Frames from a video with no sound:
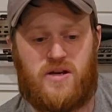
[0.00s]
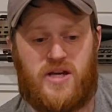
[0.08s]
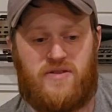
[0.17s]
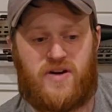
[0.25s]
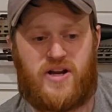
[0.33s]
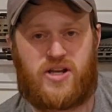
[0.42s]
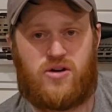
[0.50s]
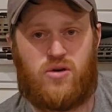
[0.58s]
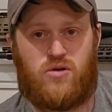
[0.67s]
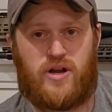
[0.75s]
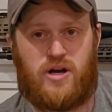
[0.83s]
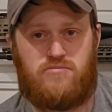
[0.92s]
If I can
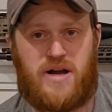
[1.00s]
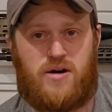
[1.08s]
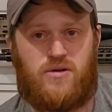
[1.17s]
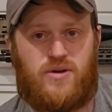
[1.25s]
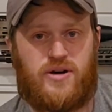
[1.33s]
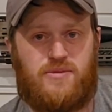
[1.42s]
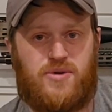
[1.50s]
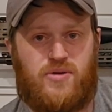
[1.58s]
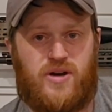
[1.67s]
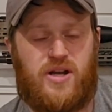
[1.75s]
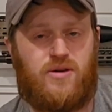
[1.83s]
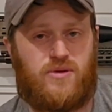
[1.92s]
hold about 1
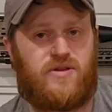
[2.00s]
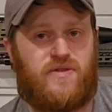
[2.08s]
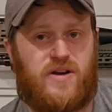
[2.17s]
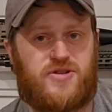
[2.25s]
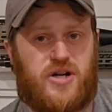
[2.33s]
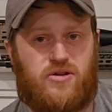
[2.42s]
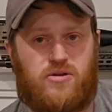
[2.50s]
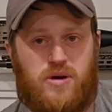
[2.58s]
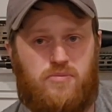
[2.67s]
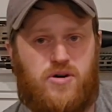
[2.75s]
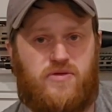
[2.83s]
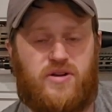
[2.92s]
MOA with a 5-shot group,
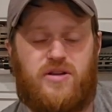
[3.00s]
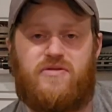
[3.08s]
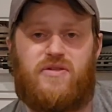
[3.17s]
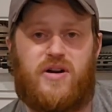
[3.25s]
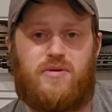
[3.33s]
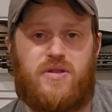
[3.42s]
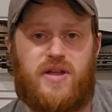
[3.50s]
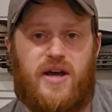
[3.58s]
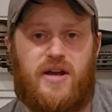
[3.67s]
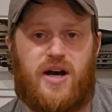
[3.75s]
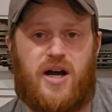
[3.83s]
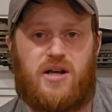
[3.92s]
I'm perfectly fine with
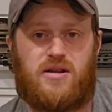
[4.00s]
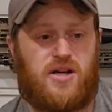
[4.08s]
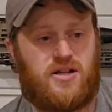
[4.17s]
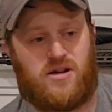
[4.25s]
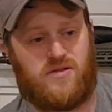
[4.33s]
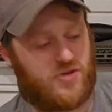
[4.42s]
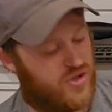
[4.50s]
that. I love